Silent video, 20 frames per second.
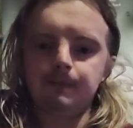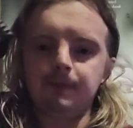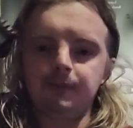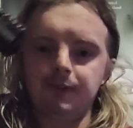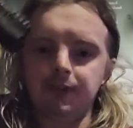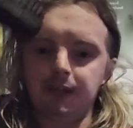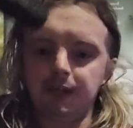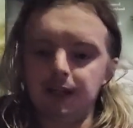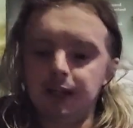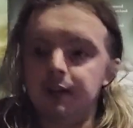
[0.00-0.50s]

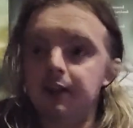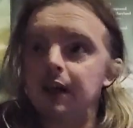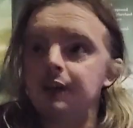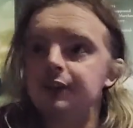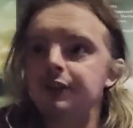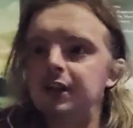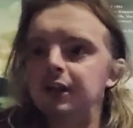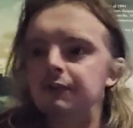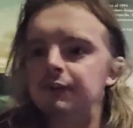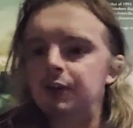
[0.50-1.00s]
See, it
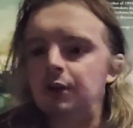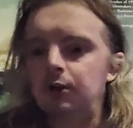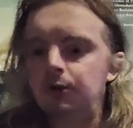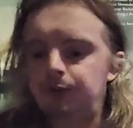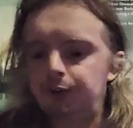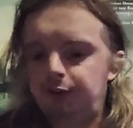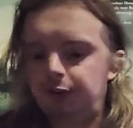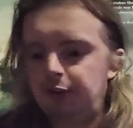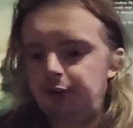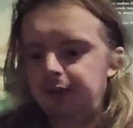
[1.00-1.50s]
doesn't even
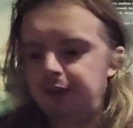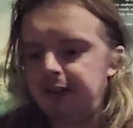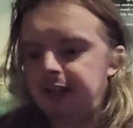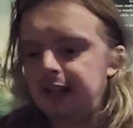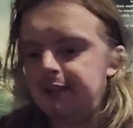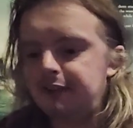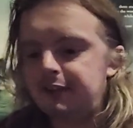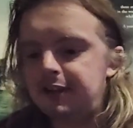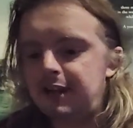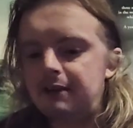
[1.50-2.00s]
hold itself. And
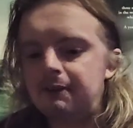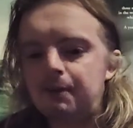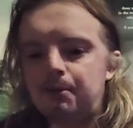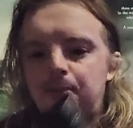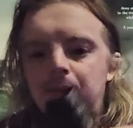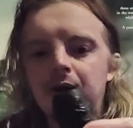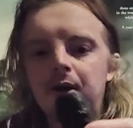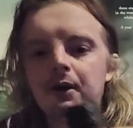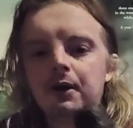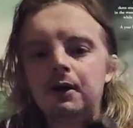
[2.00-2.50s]
that's another
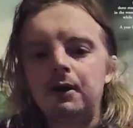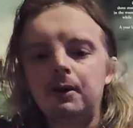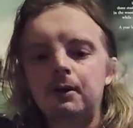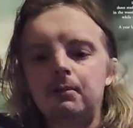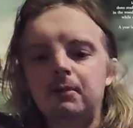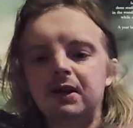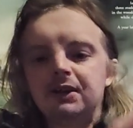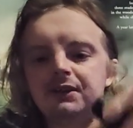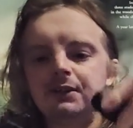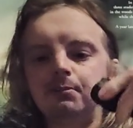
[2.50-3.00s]

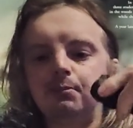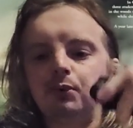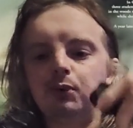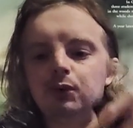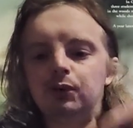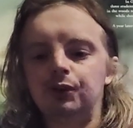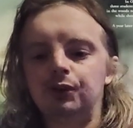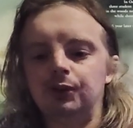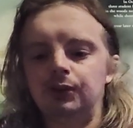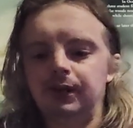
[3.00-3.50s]
piece of
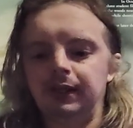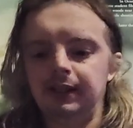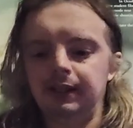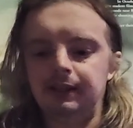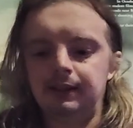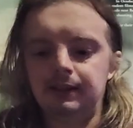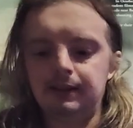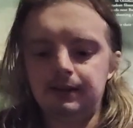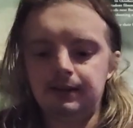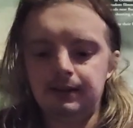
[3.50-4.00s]
ball joint.
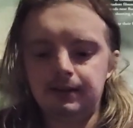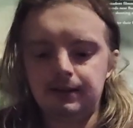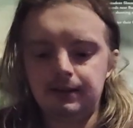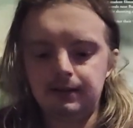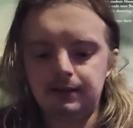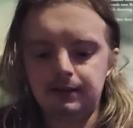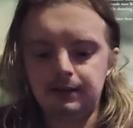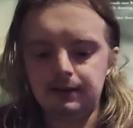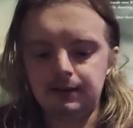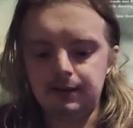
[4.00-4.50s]

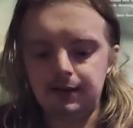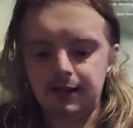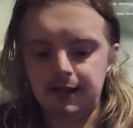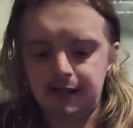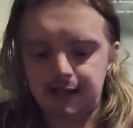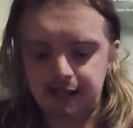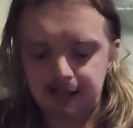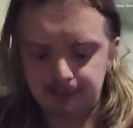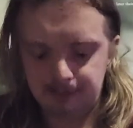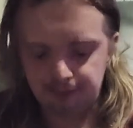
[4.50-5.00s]

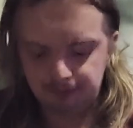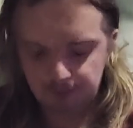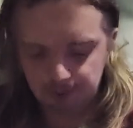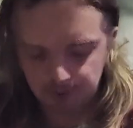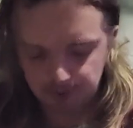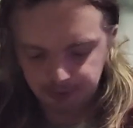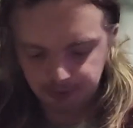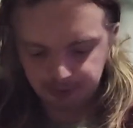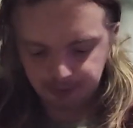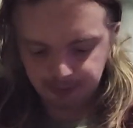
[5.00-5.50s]
It keeps
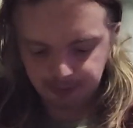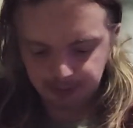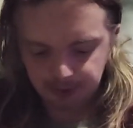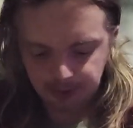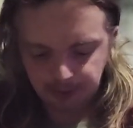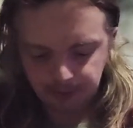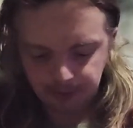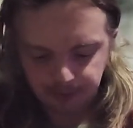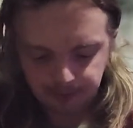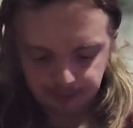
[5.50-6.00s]
falling off
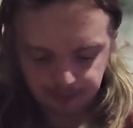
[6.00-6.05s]
too.